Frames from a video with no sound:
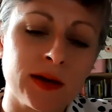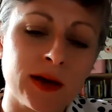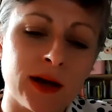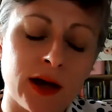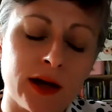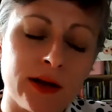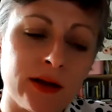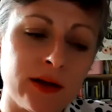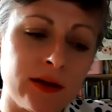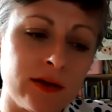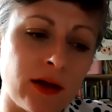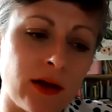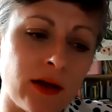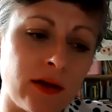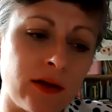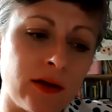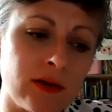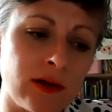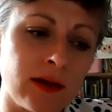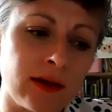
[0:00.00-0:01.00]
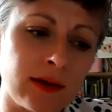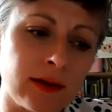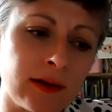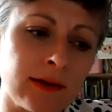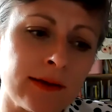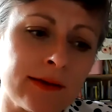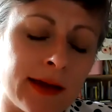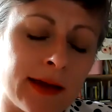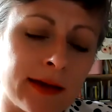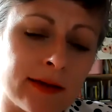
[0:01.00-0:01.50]
don't know, the
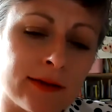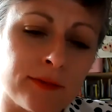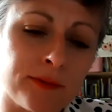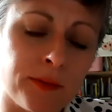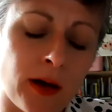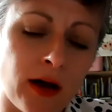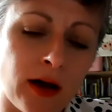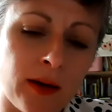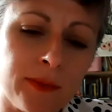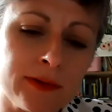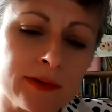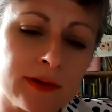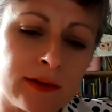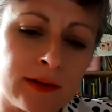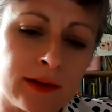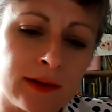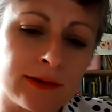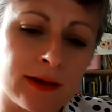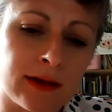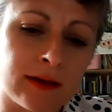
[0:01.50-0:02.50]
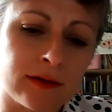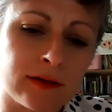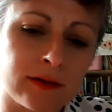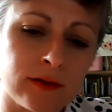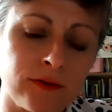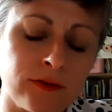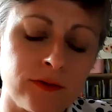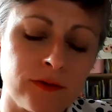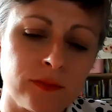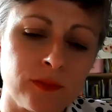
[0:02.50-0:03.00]
sense of purpose and the sense
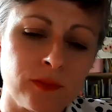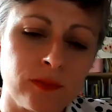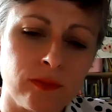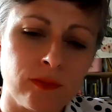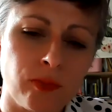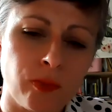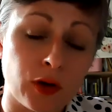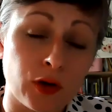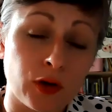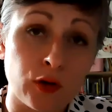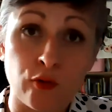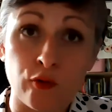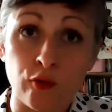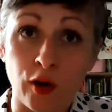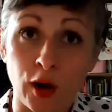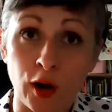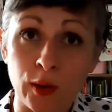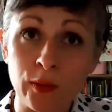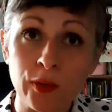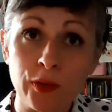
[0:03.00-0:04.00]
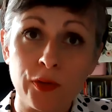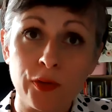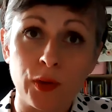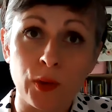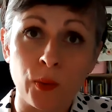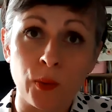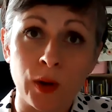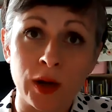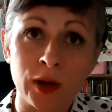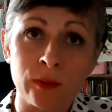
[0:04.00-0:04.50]
of growth
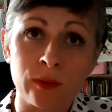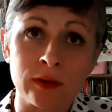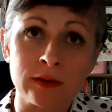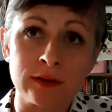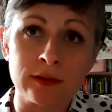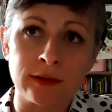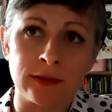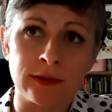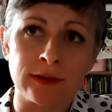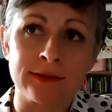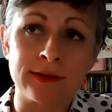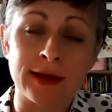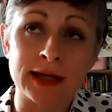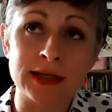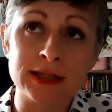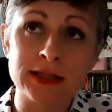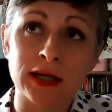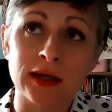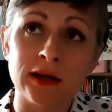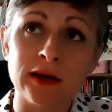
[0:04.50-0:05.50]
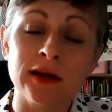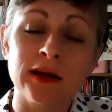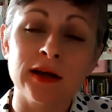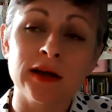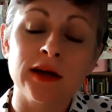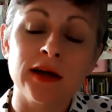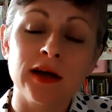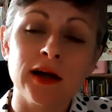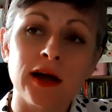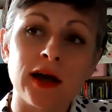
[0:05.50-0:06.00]
that we want to centre
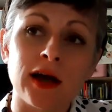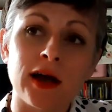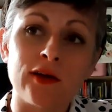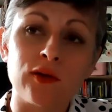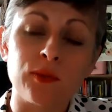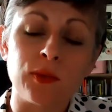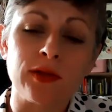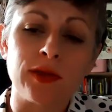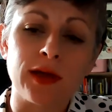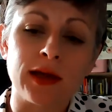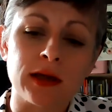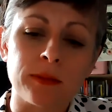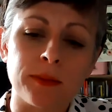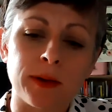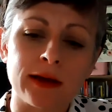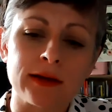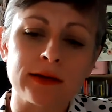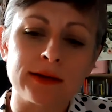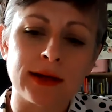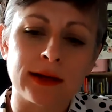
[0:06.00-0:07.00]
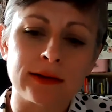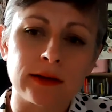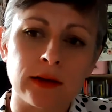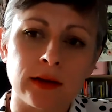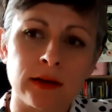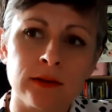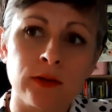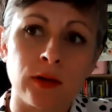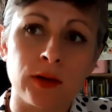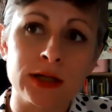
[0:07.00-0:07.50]
as we think about
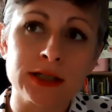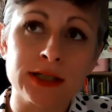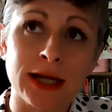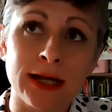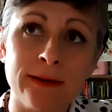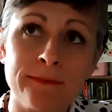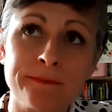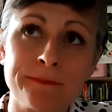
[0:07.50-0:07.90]
technology?